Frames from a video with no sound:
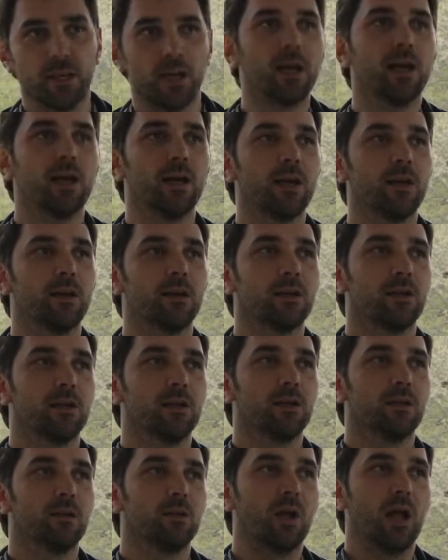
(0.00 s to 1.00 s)

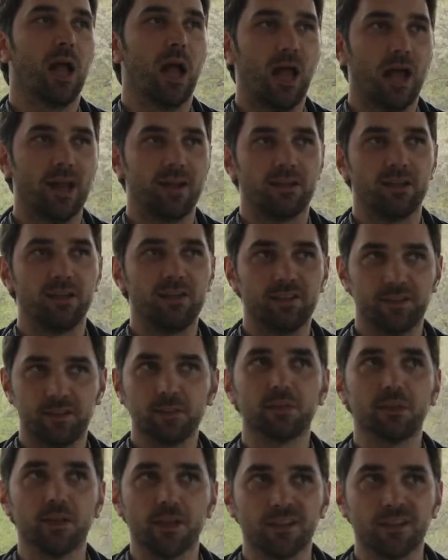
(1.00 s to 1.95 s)
At least